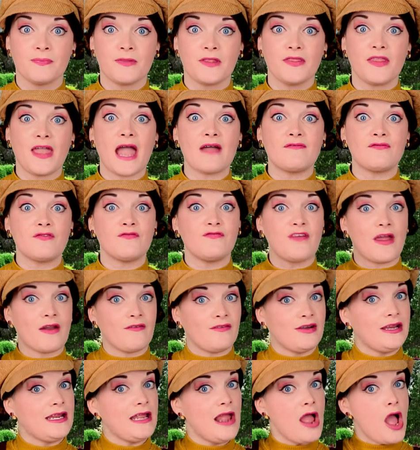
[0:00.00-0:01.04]
They have a
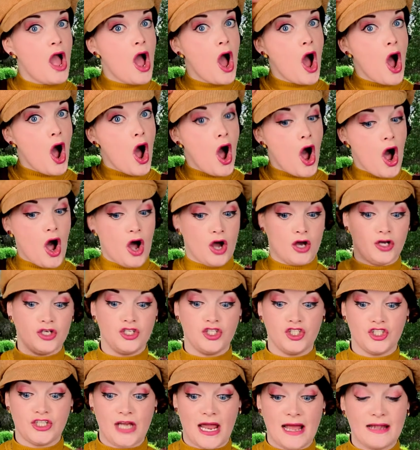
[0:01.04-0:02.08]
very hard
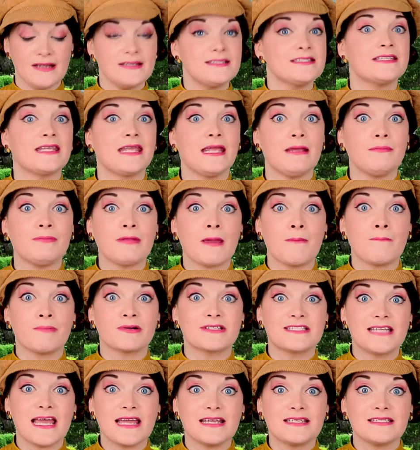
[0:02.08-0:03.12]
shell to keep them
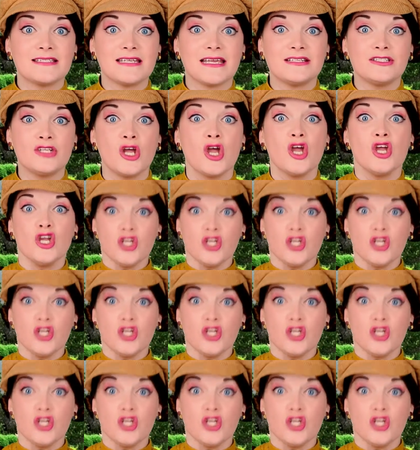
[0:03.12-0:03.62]
protected,